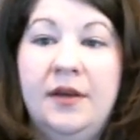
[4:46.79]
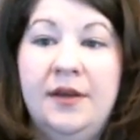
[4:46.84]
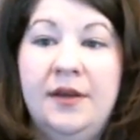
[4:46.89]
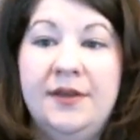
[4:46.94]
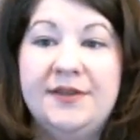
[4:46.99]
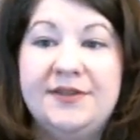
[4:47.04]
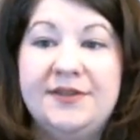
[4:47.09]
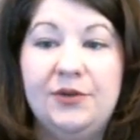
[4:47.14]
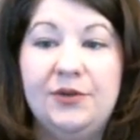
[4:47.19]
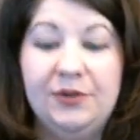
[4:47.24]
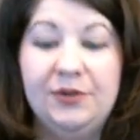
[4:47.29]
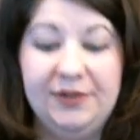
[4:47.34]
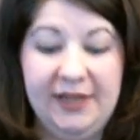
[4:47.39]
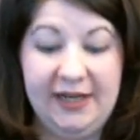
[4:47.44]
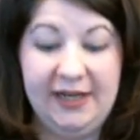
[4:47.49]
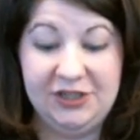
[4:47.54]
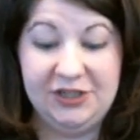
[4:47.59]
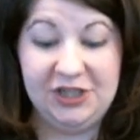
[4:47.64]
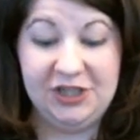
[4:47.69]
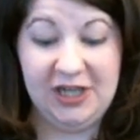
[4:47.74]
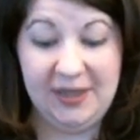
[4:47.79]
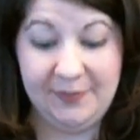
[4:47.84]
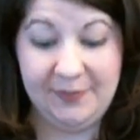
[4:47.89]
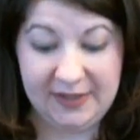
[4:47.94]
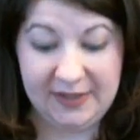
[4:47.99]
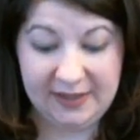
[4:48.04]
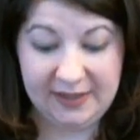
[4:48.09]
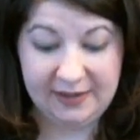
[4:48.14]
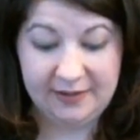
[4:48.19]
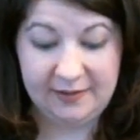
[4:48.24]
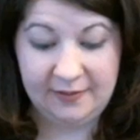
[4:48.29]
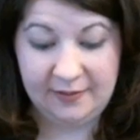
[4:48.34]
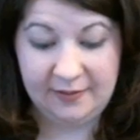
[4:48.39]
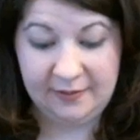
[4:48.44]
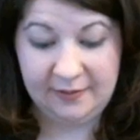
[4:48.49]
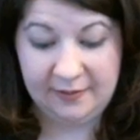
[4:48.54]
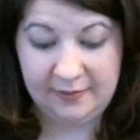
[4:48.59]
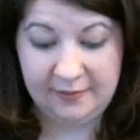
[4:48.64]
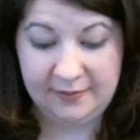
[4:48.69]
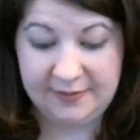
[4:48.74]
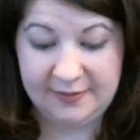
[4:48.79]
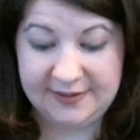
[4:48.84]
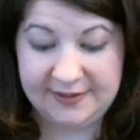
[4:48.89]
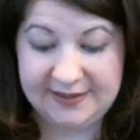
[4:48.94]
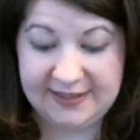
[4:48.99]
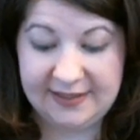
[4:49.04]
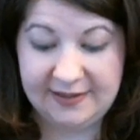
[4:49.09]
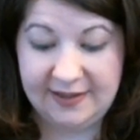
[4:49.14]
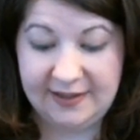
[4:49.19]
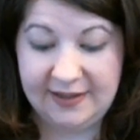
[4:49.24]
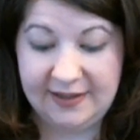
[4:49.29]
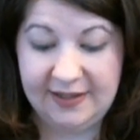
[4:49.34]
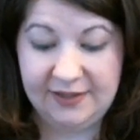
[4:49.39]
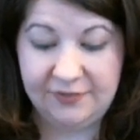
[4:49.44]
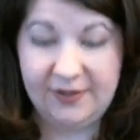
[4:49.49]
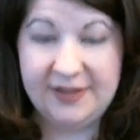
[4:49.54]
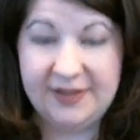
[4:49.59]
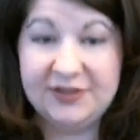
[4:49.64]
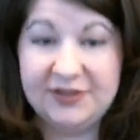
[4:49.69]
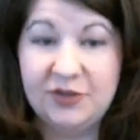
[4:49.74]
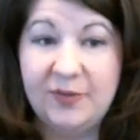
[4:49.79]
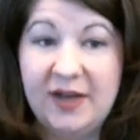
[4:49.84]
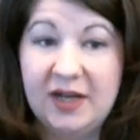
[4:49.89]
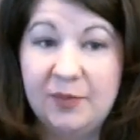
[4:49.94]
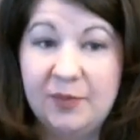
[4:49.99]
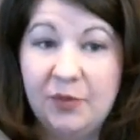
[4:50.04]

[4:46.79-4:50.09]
Sold a Champion C nine racerback